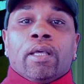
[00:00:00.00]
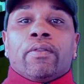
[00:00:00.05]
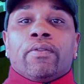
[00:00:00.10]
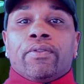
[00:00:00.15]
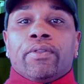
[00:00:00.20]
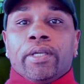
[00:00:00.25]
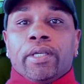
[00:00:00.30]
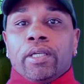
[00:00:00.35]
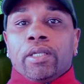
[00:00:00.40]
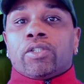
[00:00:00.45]

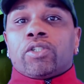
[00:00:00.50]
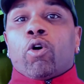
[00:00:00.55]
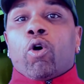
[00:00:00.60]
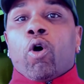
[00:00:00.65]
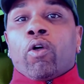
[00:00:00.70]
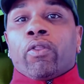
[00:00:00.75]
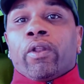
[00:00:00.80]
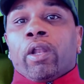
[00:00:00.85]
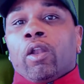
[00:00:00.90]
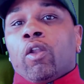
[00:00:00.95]
These
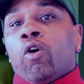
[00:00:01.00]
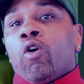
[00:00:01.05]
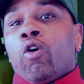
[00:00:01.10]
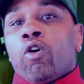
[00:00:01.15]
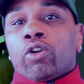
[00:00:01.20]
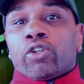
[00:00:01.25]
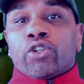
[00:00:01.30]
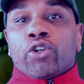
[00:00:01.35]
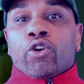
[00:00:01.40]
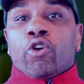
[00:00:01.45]
are the
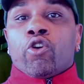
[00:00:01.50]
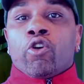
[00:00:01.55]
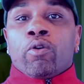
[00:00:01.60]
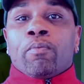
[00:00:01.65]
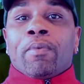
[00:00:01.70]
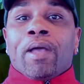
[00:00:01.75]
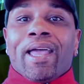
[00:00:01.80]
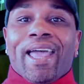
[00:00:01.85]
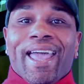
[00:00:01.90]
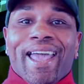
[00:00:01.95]

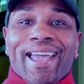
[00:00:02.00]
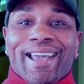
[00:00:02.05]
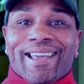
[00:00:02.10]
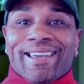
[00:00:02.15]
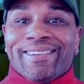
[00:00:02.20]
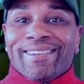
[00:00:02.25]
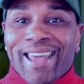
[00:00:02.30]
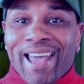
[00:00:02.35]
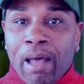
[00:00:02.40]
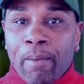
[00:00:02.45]
long-term
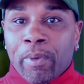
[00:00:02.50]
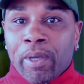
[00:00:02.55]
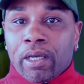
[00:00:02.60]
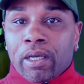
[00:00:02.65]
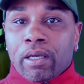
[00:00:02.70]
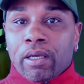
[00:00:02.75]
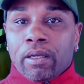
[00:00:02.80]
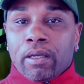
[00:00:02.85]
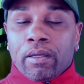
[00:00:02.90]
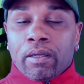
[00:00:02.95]
economic
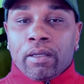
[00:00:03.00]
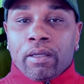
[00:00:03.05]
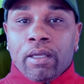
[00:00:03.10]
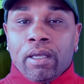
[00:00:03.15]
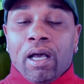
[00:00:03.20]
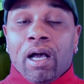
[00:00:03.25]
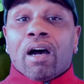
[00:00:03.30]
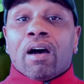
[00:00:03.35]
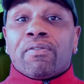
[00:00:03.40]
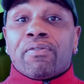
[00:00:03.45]

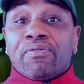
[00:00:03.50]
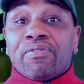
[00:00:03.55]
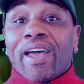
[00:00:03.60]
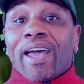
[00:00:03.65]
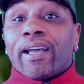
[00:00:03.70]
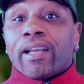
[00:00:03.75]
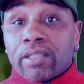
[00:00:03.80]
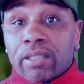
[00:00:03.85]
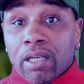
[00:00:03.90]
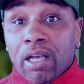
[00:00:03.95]

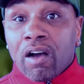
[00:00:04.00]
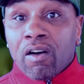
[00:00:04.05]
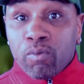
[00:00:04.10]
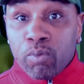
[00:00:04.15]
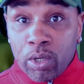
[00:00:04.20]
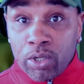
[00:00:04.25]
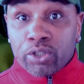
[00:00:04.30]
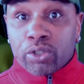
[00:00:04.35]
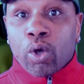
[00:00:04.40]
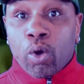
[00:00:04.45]
effects of
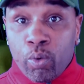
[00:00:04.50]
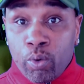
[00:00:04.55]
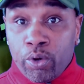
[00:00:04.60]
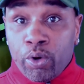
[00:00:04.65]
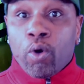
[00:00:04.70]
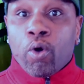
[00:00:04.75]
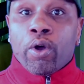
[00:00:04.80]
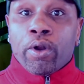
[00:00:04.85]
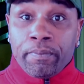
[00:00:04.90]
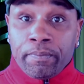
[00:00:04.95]
what's going
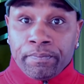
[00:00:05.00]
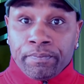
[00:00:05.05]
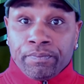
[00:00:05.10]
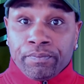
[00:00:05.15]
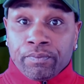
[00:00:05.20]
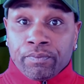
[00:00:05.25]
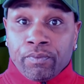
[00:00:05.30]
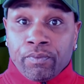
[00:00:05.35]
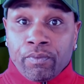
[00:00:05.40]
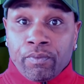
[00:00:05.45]
on.
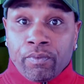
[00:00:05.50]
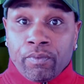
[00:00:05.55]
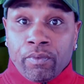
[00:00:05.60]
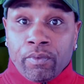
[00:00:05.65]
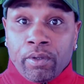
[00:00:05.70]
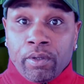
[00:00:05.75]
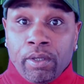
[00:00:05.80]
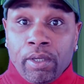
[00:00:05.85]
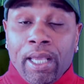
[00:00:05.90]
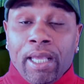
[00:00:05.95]

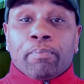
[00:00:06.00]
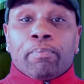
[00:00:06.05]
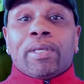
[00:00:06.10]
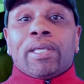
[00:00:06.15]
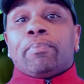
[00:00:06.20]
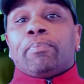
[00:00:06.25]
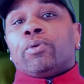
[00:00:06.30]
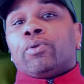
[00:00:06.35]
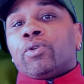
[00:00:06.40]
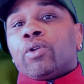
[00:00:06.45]
And
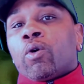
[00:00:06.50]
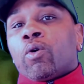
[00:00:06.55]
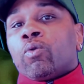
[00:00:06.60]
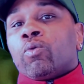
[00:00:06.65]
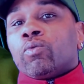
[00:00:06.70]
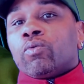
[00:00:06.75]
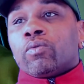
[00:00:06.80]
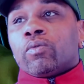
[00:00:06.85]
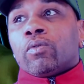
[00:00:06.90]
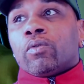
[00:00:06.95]
people
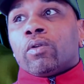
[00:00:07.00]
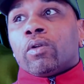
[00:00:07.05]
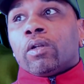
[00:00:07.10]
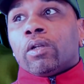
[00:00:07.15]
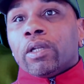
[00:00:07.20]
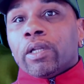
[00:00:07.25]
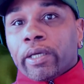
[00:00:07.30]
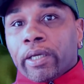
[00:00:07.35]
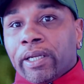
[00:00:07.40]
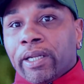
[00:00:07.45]
don't
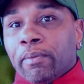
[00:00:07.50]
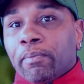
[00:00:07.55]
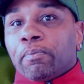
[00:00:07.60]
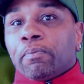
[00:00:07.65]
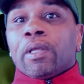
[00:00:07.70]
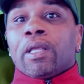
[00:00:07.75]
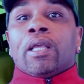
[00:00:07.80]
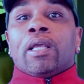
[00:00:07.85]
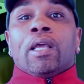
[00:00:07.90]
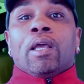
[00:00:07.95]
look at it.
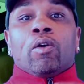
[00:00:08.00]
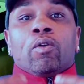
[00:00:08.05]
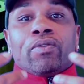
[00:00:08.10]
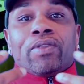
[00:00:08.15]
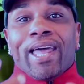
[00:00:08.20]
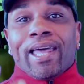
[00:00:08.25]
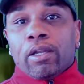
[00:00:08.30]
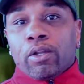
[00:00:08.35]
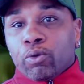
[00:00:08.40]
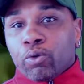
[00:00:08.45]

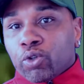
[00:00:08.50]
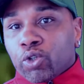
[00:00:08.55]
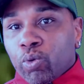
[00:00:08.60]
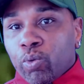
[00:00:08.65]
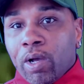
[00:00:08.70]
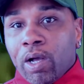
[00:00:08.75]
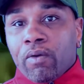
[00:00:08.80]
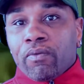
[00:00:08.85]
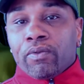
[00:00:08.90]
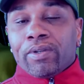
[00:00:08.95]
That
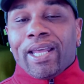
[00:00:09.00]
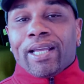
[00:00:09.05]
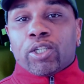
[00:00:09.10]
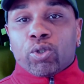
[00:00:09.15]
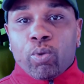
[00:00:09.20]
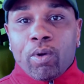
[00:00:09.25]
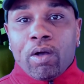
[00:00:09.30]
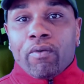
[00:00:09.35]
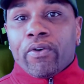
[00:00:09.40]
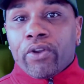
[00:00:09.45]

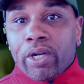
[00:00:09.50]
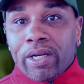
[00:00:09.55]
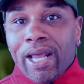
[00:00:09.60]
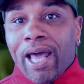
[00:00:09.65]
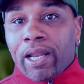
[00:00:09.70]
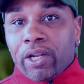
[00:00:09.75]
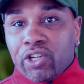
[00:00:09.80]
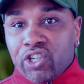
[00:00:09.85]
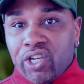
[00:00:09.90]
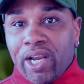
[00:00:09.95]

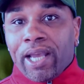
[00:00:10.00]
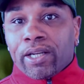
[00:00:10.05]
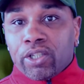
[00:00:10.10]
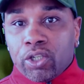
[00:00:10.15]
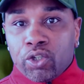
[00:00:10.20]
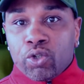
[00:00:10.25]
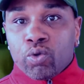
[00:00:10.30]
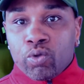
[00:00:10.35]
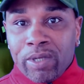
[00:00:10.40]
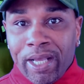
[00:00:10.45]
$1,200 check
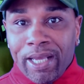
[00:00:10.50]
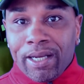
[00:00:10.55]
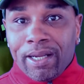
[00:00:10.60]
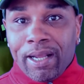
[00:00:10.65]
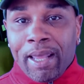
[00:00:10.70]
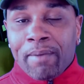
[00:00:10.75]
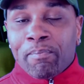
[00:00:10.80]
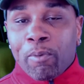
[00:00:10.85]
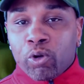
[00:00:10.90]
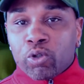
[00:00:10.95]
that you
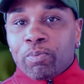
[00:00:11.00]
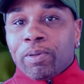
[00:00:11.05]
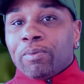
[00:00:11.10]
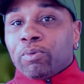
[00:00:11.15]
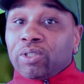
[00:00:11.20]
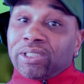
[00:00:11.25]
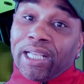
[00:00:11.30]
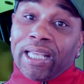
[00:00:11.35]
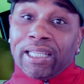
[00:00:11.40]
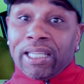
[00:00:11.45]
get, and most people
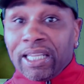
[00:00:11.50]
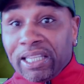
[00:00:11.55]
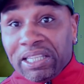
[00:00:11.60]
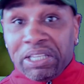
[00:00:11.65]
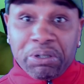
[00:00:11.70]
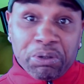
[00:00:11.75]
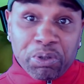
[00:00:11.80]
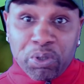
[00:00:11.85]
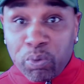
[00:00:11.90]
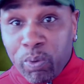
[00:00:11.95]
say the
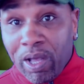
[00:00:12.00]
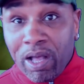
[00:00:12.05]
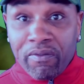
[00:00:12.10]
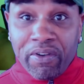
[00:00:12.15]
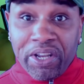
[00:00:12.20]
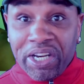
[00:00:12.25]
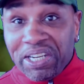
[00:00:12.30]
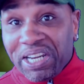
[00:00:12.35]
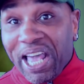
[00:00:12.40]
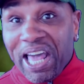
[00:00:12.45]
little
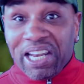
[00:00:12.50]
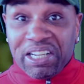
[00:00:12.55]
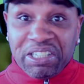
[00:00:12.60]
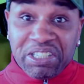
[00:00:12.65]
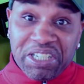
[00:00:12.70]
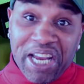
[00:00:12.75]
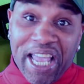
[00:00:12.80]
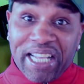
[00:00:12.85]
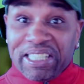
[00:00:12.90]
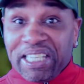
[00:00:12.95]

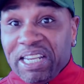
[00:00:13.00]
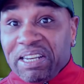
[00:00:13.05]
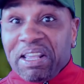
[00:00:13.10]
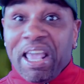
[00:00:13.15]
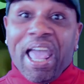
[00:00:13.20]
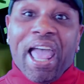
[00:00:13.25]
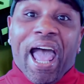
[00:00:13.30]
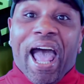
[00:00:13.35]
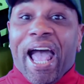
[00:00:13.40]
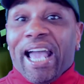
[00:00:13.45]
$1,200 check that
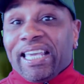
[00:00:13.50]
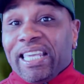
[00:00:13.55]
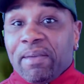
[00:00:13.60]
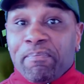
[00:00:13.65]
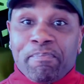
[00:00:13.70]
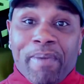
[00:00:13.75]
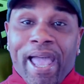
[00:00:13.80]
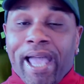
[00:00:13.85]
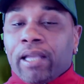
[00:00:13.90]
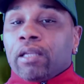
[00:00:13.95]
I get
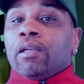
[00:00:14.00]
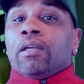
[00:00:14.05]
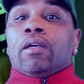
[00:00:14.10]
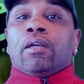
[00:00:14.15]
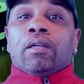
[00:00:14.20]
back.